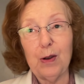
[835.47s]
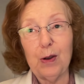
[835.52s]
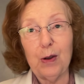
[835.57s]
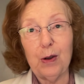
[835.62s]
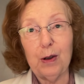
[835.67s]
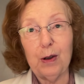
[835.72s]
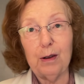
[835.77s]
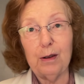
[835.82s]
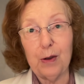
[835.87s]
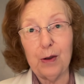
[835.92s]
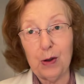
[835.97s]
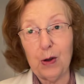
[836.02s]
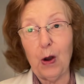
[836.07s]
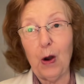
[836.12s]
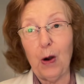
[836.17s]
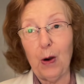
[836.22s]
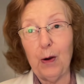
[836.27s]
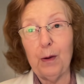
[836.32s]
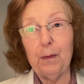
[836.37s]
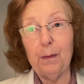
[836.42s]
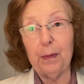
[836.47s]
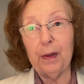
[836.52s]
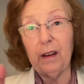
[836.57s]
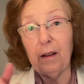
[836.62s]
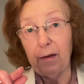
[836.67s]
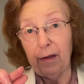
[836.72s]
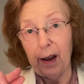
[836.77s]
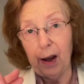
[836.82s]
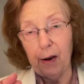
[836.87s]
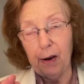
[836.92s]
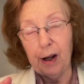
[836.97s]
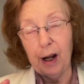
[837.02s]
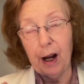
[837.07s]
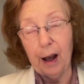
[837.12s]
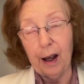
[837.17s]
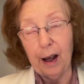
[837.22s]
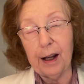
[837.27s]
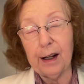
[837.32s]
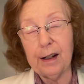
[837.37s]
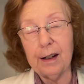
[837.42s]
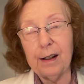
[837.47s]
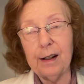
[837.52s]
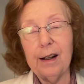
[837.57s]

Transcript: or so Fahrenheit.